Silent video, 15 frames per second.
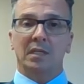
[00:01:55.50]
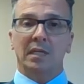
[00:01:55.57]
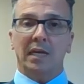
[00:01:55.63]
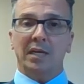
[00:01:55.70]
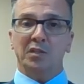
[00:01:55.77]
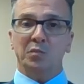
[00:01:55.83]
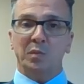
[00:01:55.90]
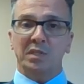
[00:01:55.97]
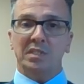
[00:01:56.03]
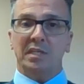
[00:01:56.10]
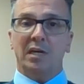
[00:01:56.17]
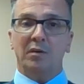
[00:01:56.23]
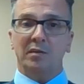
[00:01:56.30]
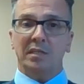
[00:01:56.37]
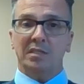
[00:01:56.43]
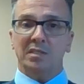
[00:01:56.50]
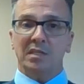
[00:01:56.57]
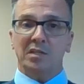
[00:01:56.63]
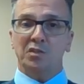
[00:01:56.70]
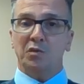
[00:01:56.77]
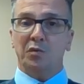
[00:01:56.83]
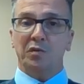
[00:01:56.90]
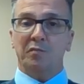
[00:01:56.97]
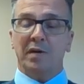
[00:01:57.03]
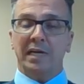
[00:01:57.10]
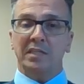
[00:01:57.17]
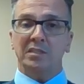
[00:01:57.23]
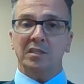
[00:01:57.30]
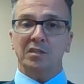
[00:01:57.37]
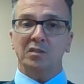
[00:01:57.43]
As we stare at these digital
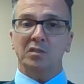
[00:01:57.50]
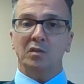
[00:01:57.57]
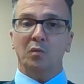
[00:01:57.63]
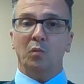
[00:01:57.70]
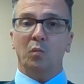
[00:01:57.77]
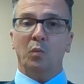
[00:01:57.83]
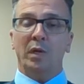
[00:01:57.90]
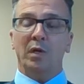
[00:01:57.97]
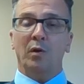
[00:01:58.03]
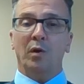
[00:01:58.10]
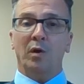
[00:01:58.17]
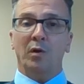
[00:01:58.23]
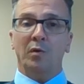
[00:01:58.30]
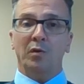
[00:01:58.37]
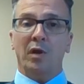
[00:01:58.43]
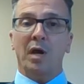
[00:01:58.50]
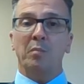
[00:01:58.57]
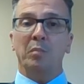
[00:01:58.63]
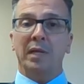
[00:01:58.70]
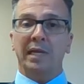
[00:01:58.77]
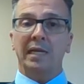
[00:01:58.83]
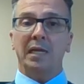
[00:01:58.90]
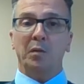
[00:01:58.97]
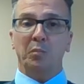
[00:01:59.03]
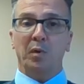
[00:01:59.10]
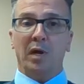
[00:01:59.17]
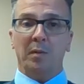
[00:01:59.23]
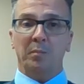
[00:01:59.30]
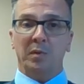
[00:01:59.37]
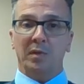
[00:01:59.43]
devices, we are not blinking
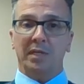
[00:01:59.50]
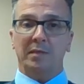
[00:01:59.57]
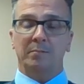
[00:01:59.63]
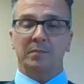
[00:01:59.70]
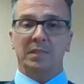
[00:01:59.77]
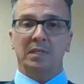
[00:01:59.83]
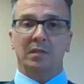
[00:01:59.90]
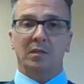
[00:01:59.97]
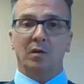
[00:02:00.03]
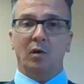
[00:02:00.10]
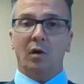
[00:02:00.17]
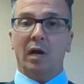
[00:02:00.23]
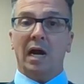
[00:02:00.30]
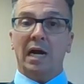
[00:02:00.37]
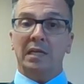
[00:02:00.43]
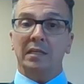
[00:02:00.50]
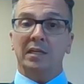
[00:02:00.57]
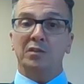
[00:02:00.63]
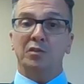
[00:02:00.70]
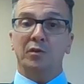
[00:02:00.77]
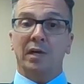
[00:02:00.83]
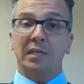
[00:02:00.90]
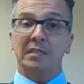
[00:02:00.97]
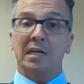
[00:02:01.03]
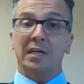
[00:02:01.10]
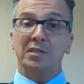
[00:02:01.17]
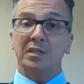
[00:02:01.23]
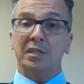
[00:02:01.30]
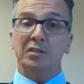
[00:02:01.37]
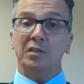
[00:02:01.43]
properly. Our eyelids are not
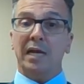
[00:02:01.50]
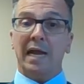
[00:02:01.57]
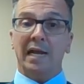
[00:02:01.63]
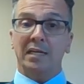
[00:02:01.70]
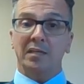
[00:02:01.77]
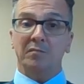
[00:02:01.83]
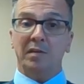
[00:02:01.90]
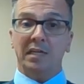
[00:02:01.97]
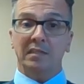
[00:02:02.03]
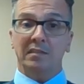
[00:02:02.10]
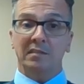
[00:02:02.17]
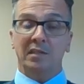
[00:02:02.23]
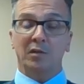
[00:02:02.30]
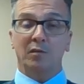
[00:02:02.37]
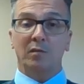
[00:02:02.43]
touching to activate the tear